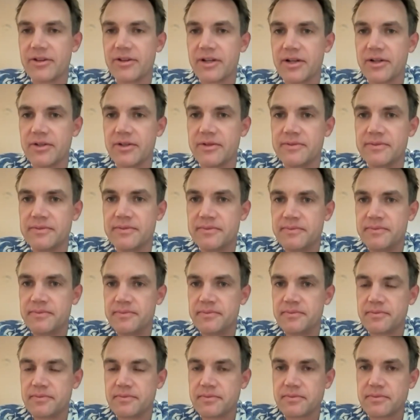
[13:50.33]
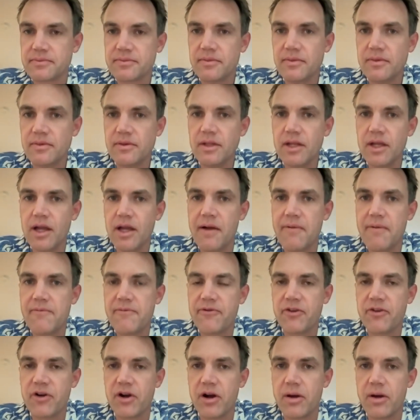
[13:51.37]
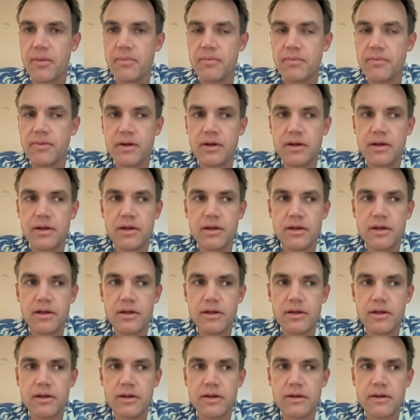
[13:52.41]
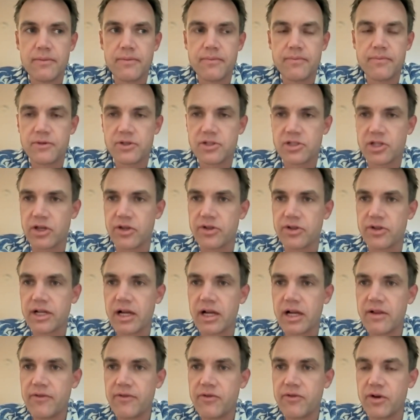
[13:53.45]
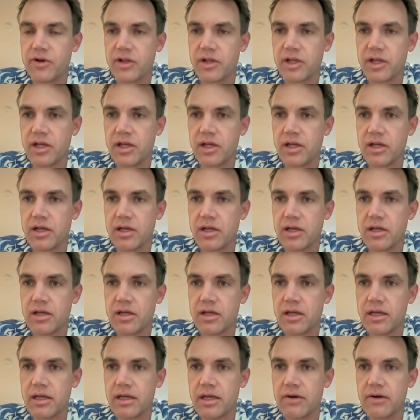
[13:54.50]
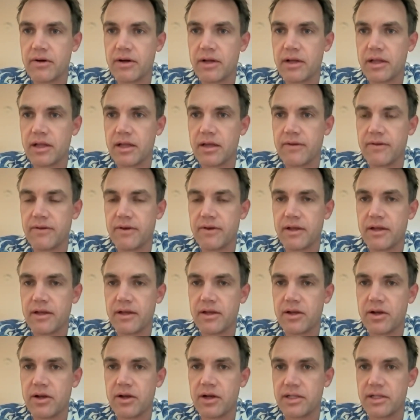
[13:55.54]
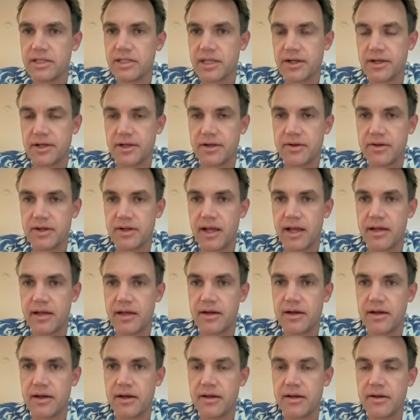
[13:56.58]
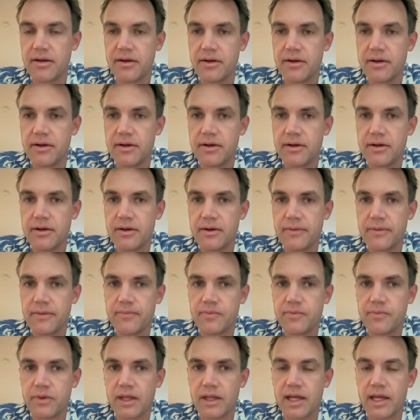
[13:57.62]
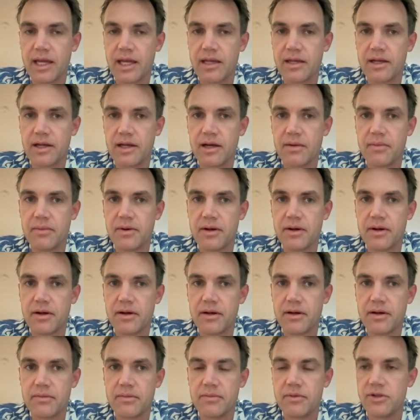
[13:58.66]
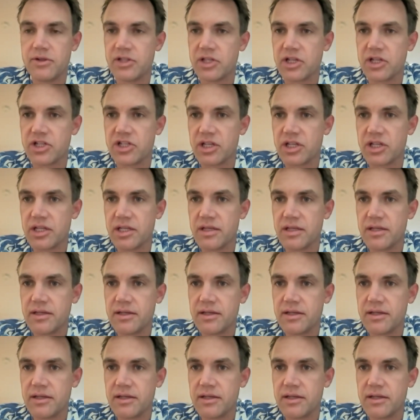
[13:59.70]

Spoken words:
Hilton. I'm from Southern California, and now I live in Ontario, Canada. And I'm a musician